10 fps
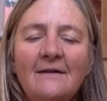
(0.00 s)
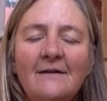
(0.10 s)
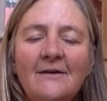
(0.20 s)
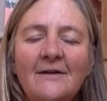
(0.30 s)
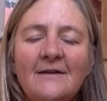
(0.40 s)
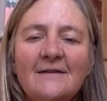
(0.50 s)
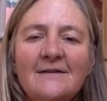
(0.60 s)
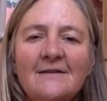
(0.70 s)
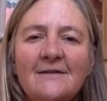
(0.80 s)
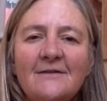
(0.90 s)
on its
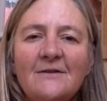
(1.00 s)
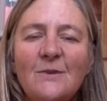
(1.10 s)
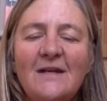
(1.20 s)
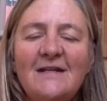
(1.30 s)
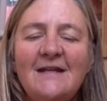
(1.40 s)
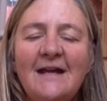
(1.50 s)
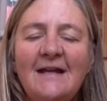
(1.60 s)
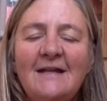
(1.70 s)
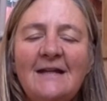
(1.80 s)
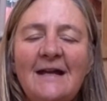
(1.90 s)
sort of
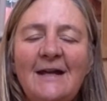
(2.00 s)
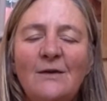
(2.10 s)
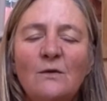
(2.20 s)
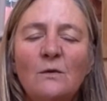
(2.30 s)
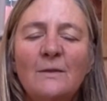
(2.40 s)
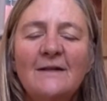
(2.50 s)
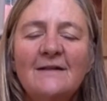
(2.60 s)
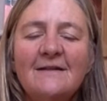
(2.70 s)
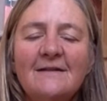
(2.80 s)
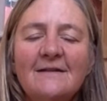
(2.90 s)
28-day
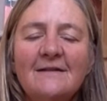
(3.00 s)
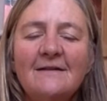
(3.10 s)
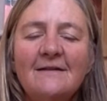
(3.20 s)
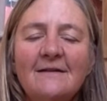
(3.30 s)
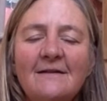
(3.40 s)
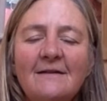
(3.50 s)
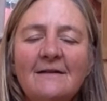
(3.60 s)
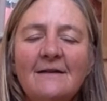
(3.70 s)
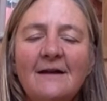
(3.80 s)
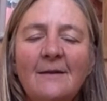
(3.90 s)
orbit.
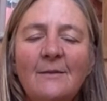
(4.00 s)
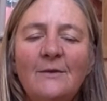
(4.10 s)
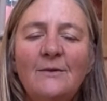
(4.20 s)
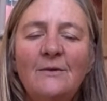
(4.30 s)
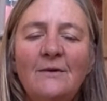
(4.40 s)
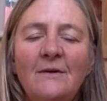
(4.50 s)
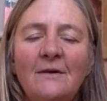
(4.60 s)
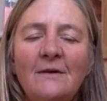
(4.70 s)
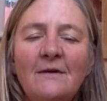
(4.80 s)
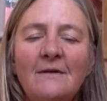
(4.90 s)
That moon
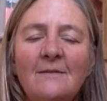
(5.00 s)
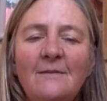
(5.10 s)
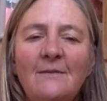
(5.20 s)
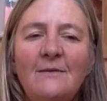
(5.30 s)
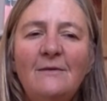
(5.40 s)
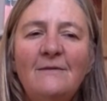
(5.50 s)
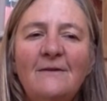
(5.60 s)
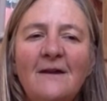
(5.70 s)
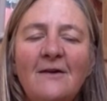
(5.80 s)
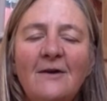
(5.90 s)

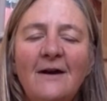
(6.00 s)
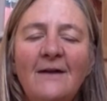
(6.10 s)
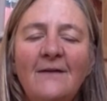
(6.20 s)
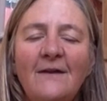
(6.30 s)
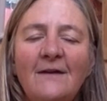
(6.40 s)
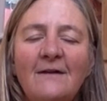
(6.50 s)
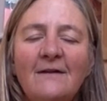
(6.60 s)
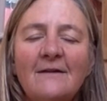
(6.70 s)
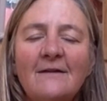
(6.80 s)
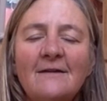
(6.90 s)
moving around the
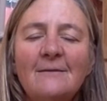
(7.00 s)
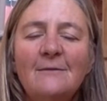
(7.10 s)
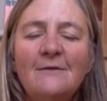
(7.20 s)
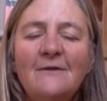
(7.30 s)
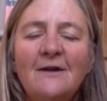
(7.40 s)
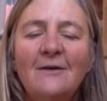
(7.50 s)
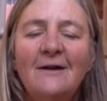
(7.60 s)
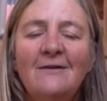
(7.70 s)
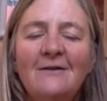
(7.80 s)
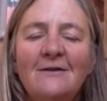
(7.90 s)
earth, moving
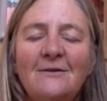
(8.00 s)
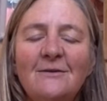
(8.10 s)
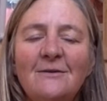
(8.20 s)
around you.